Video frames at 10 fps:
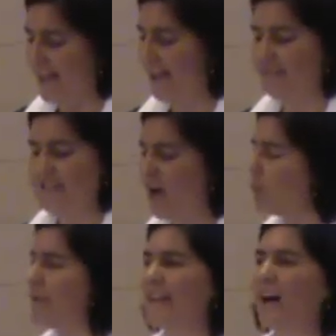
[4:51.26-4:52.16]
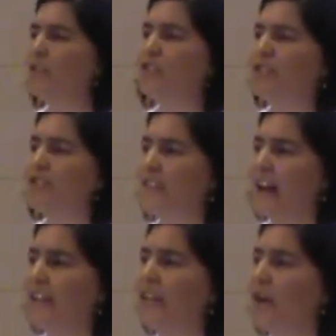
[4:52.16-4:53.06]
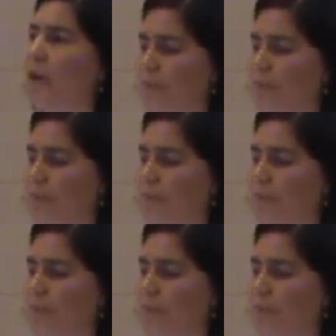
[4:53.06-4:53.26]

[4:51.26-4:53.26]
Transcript: and have not withheld your son, your